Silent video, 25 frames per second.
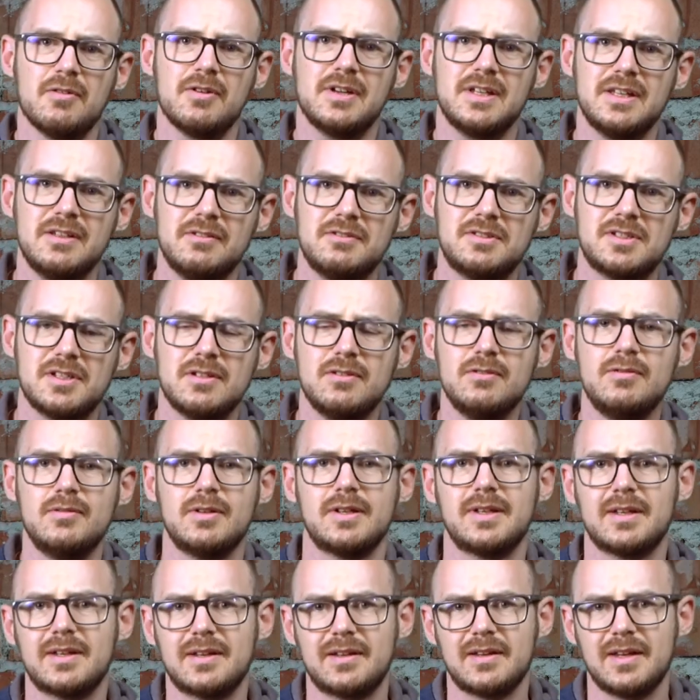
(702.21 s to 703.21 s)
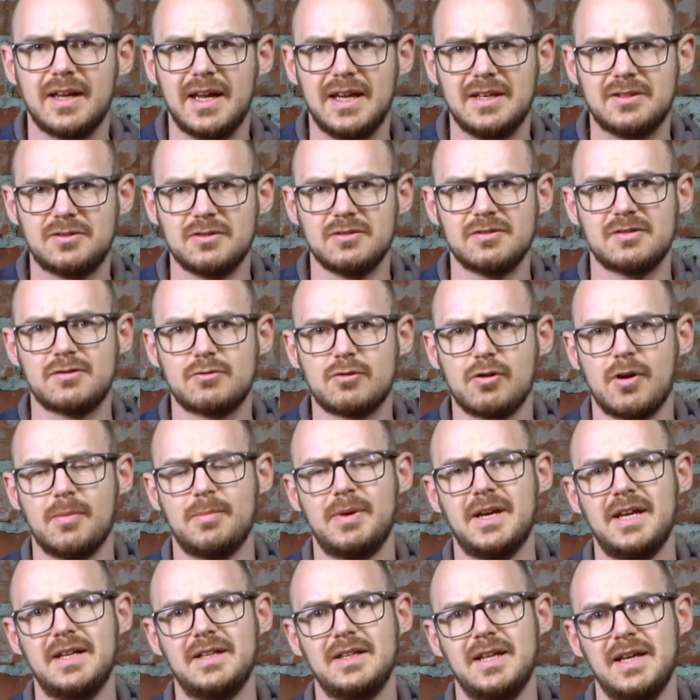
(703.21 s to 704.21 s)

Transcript: it does crop in